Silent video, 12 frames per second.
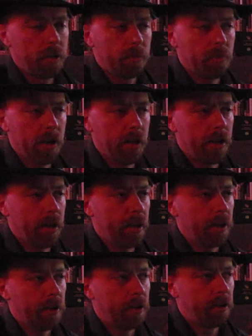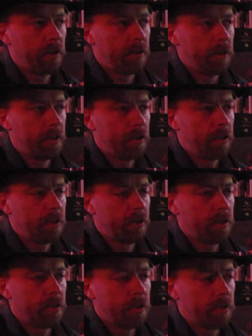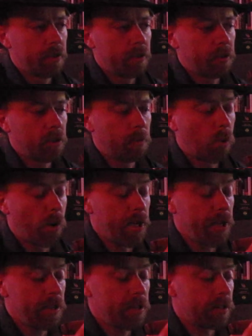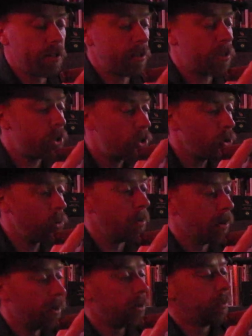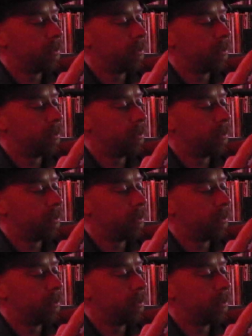But the point is that Cuba